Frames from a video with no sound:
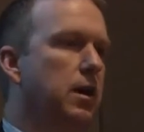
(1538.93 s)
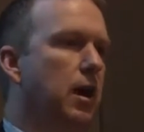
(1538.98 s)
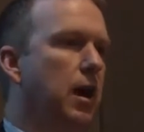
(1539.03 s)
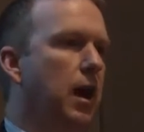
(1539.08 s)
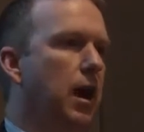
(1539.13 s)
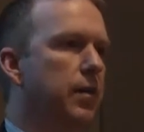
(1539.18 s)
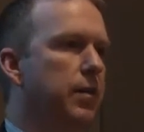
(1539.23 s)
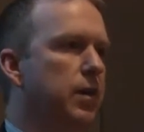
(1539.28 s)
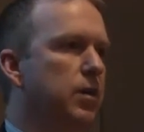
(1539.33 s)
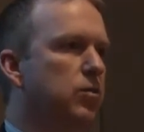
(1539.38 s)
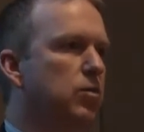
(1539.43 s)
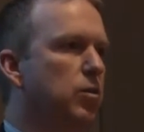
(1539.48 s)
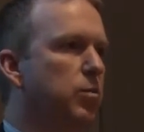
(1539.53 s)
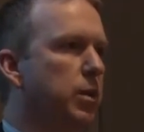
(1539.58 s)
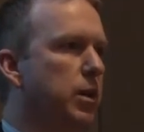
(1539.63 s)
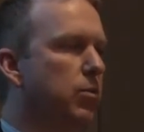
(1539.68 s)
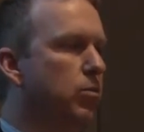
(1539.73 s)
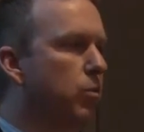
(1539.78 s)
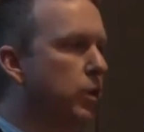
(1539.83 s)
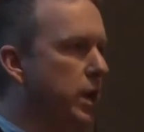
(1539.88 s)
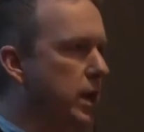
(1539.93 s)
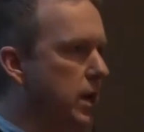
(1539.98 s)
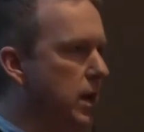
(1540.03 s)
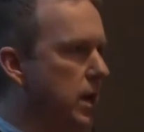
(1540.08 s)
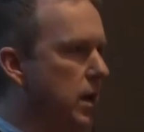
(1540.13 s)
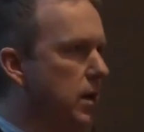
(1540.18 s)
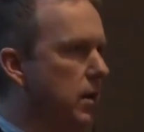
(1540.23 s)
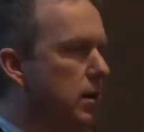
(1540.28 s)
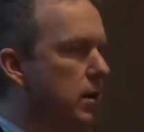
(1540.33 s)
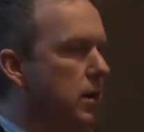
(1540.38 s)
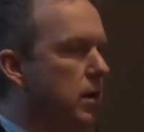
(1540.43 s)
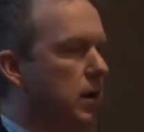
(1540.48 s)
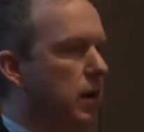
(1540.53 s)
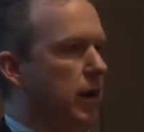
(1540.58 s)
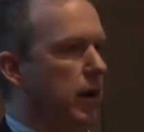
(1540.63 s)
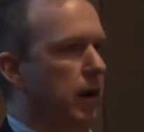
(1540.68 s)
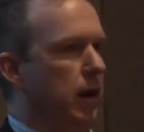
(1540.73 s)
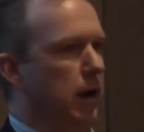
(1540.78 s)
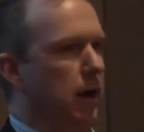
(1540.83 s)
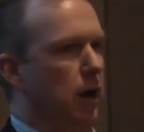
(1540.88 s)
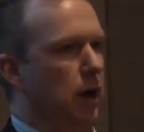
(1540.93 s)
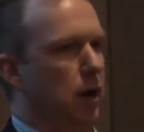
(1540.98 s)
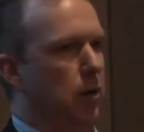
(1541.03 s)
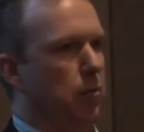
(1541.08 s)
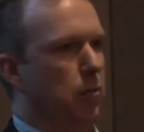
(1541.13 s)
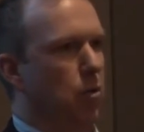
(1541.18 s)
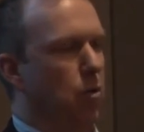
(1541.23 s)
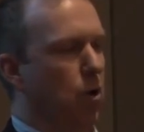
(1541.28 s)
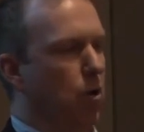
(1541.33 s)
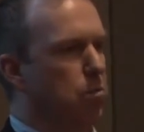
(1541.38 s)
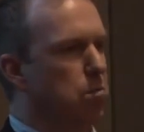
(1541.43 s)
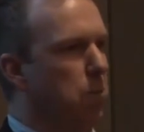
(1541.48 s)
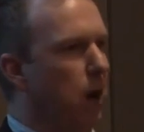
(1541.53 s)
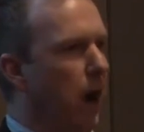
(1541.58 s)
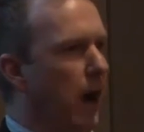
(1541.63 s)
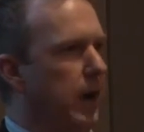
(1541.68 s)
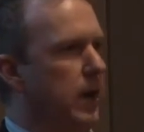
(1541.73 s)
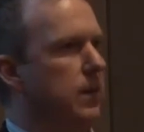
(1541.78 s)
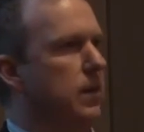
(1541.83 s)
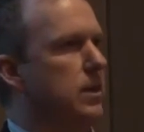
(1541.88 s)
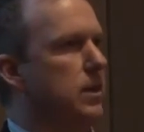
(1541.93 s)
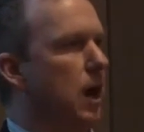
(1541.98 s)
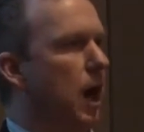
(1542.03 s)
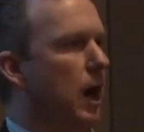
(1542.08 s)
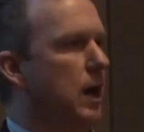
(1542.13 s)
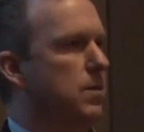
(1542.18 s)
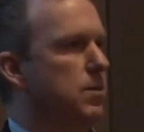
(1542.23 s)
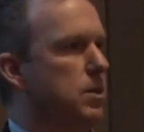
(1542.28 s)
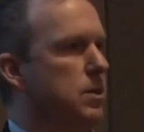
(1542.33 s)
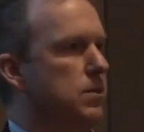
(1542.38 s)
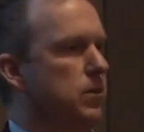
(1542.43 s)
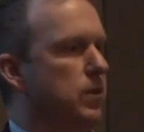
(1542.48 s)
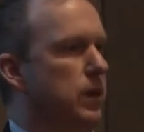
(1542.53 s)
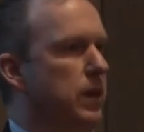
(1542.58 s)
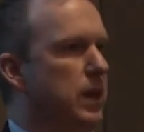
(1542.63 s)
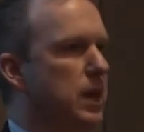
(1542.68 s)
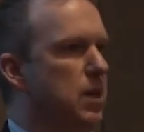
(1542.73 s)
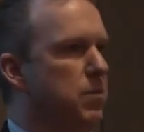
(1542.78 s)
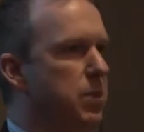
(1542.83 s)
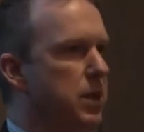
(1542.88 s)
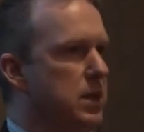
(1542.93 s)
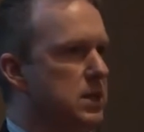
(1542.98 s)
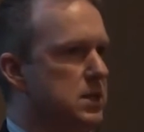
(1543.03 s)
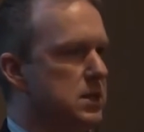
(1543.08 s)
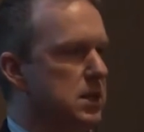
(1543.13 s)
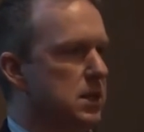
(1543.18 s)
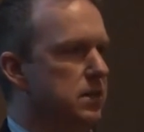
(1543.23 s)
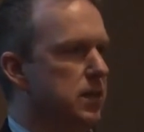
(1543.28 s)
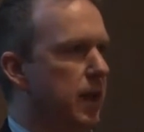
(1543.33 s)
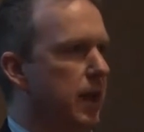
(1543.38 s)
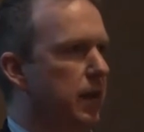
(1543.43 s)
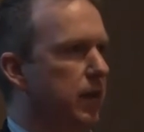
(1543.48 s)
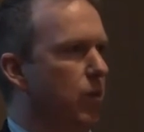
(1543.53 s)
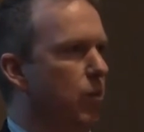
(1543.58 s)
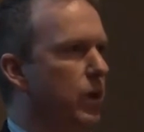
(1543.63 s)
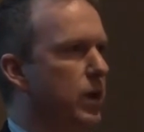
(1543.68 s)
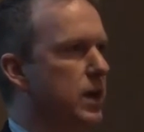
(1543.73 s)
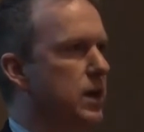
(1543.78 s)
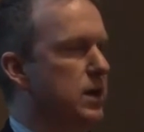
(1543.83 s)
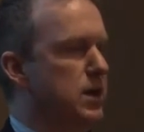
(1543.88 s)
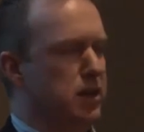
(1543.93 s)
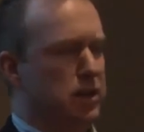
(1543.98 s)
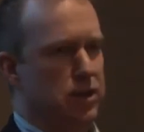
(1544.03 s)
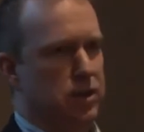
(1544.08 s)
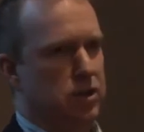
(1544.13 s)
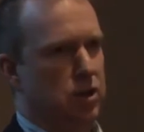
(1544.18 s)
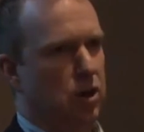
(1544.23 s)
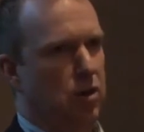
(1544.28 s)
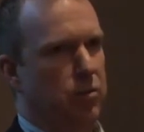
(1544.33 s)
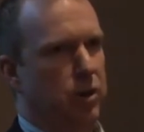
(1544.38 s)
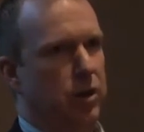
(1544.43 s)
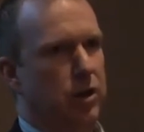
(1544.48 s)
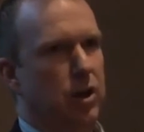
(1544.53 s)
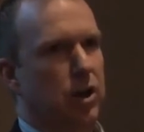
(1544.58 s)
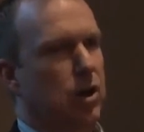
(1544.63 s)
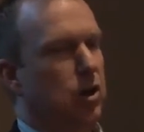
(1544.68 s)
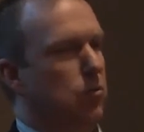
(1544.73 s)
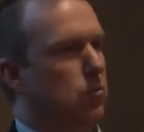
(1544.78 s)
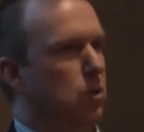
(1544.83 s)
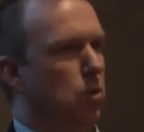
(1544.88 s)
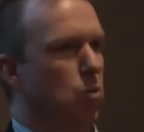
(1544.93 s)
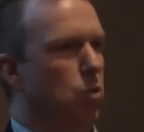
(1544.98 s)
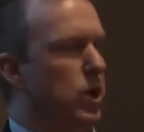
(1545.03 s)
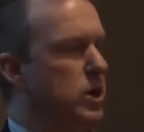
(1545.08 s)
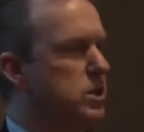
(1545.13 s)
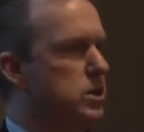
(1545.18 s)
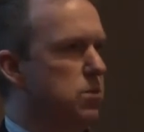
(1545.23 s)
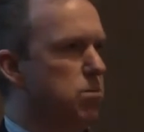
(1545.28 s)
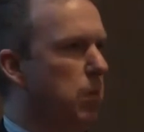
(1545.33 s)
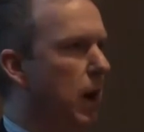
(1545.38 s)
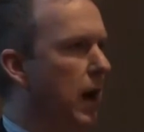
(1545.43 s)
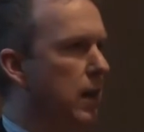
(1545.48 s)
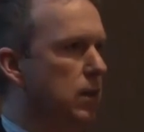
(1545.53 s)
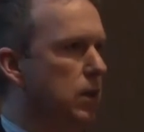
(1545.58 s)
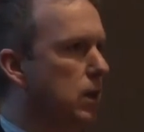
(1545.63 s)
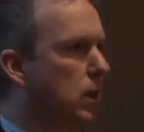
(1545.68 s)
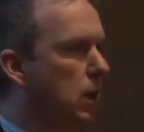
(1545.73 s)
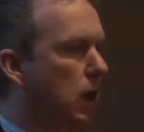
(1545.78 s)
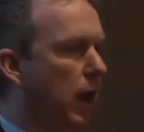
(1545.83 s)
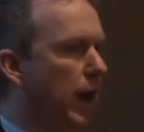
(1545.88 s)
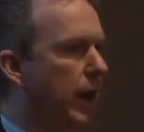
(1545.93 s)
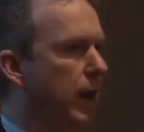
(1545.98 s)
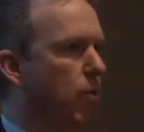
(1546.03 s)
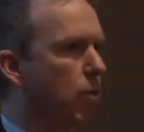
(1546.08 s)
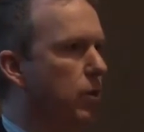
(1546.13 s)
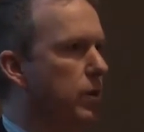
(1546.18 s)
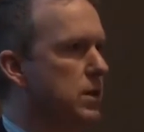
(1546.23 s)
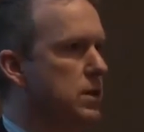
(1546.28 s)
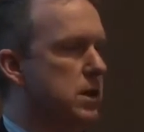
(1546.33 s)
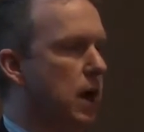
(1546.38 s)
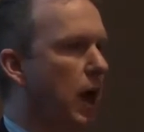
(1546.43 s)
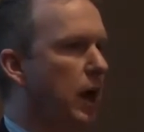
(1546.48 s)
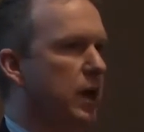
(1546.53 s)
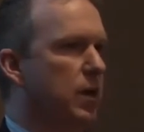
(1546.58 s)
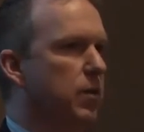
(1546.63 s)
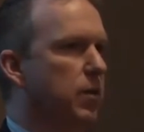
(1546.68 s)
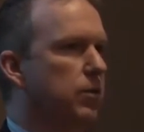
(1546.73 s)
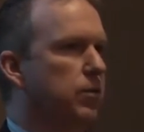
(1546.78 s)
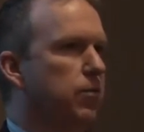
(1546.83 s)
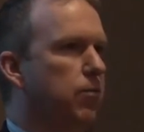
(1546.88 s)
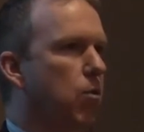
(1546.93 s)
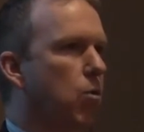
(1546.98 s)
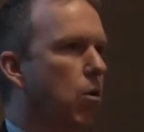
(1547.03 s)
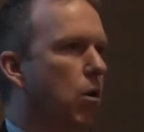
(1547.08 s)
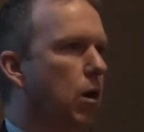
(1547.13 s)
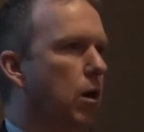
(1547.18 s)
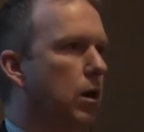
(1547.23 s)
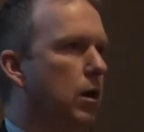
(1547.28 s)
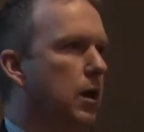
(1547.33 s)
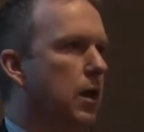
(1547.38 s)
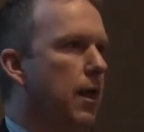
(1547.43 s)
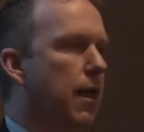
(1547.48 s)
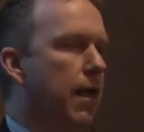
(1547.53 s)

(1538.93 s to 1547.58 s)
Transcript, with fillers: Uh, this would be reading um, or mining the documents for the key pieces of data that we needed to determine which Myler client were these documents for.